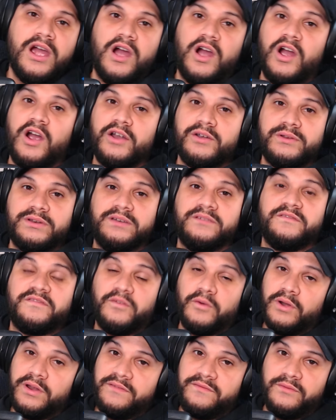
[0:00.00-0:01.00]

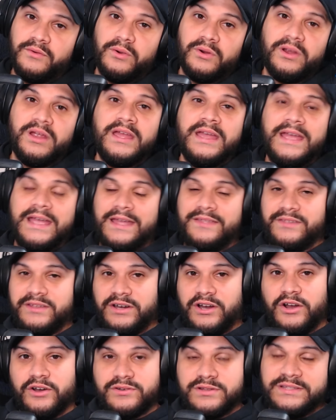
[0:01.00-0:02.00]
144, and then
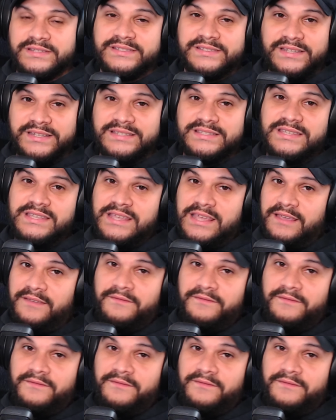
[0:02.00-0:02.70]
160